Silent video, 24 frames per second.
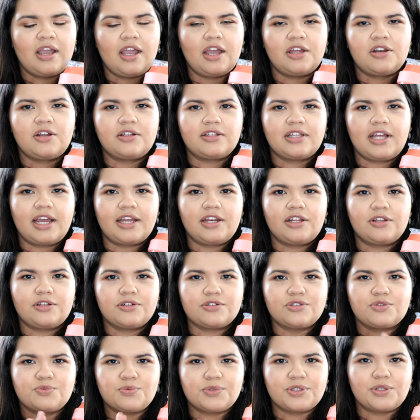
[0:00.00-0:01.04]
And online it
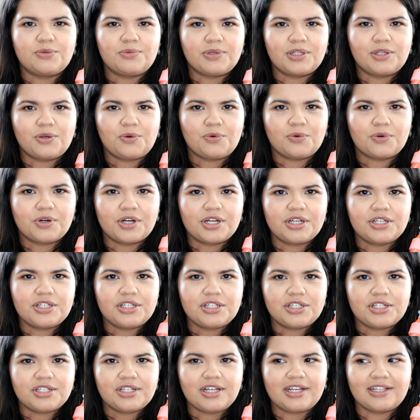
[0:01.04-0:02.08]
looks really, really
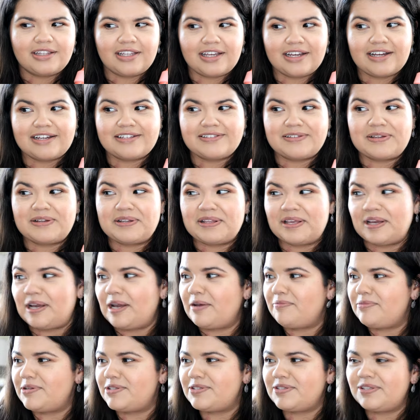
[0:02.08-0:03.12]
orange. And like I said, like
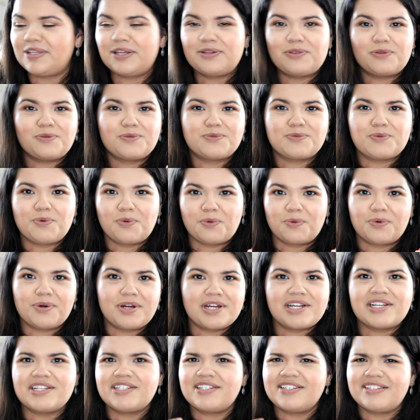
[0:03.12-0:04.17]
I'm into like those
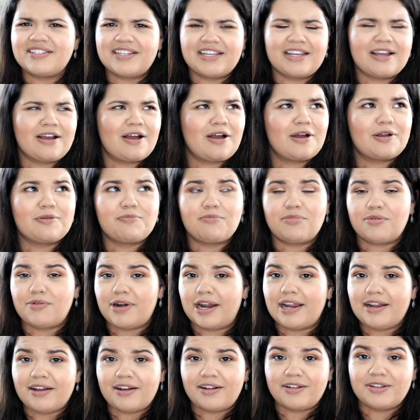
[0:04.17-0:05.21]
orange, neon,
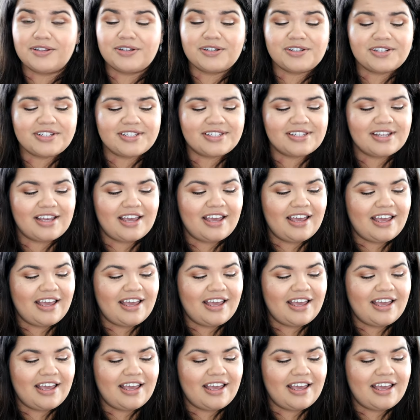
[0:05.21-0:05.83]
bright colors.